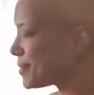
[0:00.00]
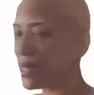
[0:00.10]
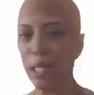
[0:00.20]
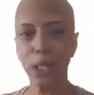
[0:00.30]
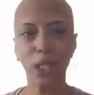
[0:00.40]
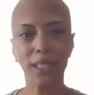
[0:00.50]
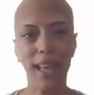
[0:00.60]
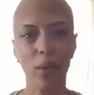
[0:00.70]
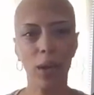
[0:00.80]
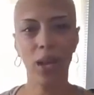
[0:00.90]
it didn't look
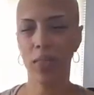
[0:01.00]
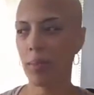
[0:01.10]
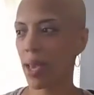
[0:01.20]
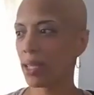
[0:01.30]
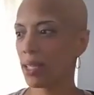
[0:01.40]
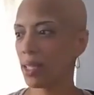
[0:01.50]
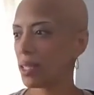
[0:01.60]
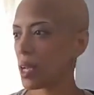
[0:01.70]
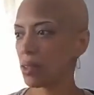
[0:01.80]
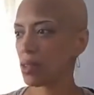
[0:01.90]
that way on the
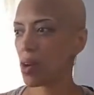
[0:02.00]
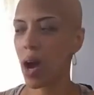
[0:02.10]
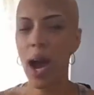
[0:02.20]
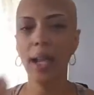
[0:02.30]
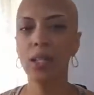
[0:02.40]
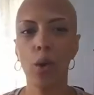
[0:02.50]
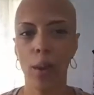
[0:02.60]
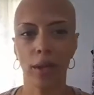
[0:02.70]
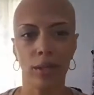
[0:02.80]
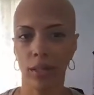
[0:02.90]
mannequin. I don't know. I know
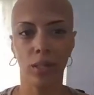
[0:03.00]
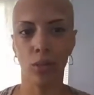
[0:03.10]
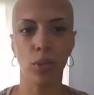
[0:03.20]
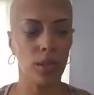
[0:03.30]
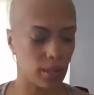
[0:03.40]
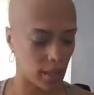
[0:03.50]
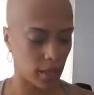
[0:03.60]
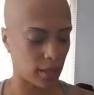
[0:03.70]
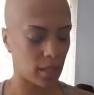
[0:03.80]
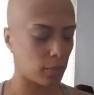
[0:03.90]
better than to do things
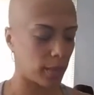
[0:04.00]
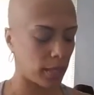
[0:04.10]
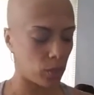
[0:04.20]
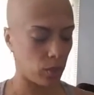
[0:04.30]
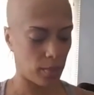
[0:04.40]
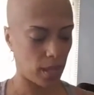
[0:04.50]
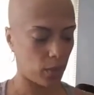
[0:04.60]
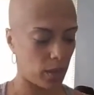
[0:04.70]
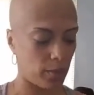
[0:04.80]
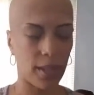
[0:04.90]
like this, but I do them
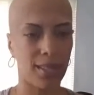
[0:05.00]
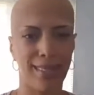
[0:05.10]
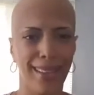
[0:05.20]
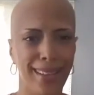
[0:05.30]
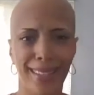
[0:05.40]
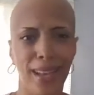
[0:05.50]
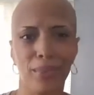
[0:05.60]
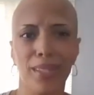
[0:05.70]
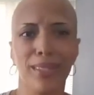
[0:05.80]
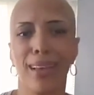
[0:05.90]
anyway because I guess
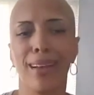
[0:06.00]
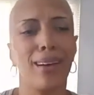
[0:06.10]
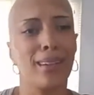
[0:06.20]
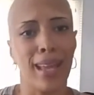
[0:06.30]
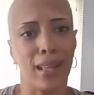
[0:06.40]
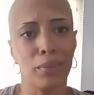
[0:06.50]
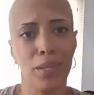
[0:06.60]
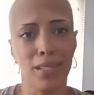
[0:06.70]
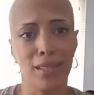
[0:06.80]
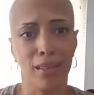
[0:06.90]
I'm just like an
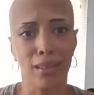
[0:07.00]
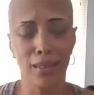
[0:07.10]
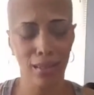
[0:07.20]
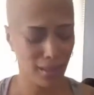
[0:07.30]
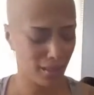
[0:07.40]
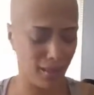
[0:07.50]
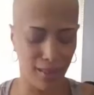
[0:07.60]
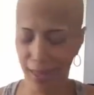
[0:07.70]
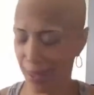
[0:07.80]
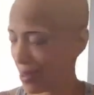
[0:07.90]
alopecia sucker.
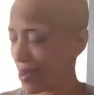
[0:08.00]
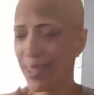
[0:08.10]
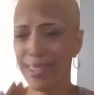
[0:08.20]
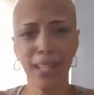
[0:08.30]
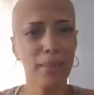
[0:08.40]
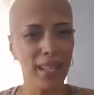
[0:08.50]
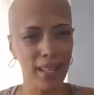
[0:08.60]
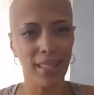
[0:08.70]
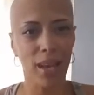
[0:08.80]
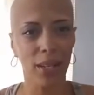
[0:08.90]
Like, is anybody
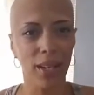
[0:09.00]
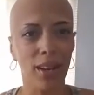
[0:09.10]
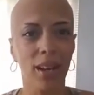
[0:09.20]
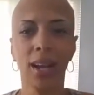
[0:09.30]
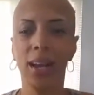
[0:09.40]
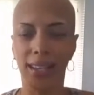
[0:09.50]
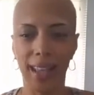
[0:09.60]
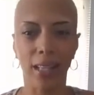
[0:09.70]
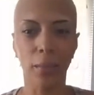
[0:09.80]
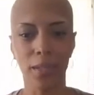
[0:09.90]
else out here an
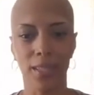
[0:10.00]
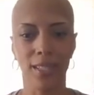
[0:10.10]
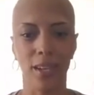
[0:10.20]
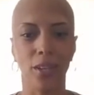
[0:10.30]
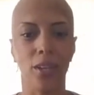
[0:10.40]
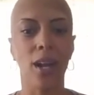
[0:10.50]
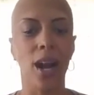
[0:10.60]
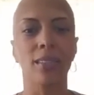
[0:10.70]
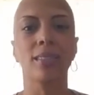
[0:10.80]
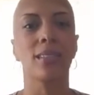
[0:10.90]
alopecia sucker,
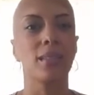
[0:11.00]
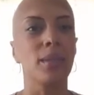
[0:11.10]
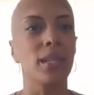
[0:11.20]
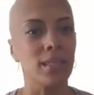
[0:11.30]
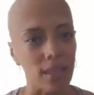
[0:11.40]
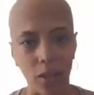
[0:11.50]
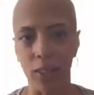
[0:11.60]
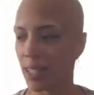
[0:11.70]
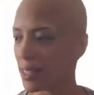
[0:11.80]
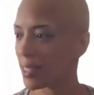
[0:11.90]
constantly being
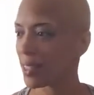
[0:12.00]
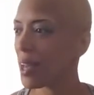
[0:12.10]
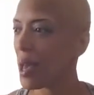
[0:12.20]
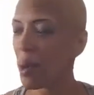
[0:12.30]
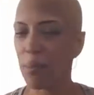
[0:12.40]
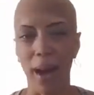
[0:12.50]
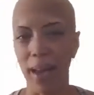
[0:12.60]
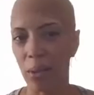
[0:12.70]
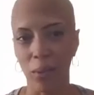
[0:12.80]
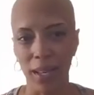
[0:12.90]
suckered into
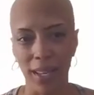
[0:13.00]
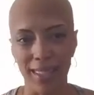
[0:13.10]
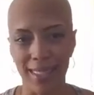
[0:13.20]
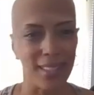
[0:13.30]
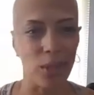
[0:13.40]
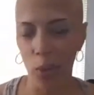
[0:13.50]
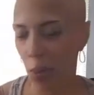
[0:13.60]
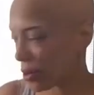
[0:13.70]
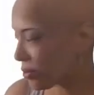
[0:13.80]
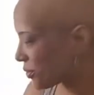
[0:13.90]
buying wigs that don't
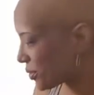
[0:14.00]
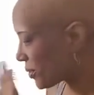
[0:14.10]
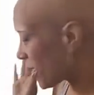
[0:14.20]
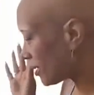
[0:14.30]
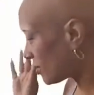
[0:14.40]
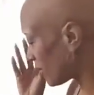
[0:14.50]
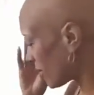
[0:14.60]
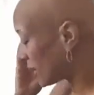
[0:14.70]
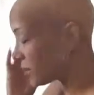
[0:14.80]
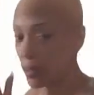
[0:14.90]
work for you? I don't
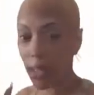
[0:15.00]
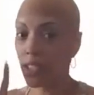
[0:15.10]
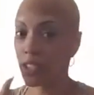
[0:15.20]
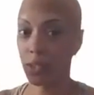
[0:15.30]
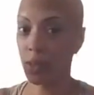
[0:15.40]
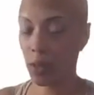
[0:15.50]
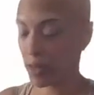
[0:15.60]
know. I do that shit